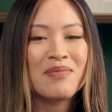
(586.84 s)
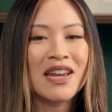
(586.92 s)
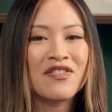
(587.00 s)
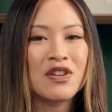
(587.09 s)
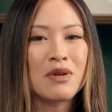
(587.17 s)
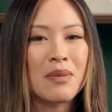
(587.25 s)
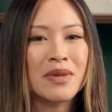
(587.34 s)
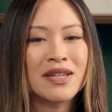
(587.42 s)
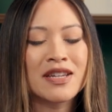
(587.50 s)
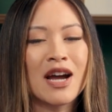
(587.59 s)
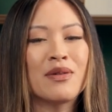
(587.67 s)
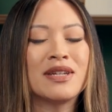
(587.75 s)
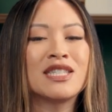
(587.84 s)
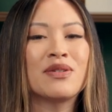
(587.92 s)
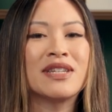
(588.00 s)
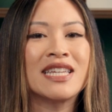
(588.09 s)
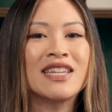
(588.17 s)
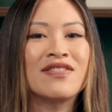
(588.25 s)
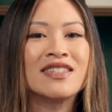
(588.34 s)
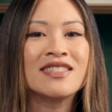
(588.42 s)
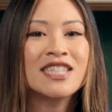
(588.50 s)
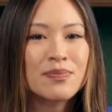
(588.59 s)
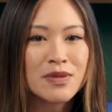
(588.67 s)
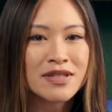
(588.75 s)
But if you want me to go into an even
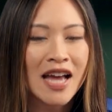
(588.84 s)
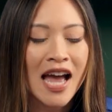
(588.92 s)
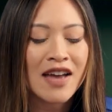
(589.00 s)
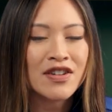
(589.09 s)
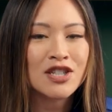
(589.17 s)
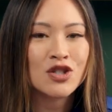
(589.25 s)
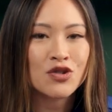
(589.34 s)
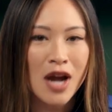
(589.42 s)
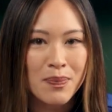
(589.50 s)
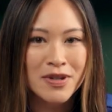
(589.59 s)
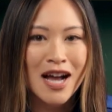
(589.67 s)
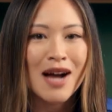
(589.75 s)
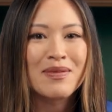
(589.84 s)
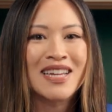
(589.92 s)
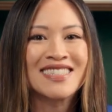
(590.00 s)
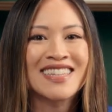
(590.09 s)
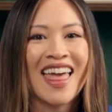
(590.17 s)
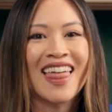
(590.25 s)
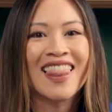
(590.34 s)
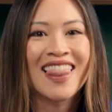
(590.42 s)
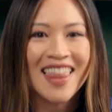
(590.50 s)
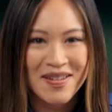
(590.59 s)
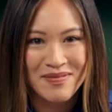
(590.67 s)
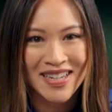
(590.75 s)
deeper dive, drop a comment and
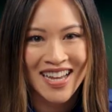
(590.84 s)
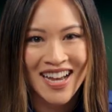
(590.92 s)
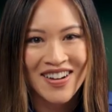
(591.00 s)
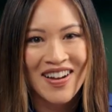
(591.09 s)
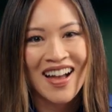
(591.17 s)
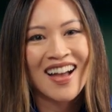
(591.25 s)
let me know.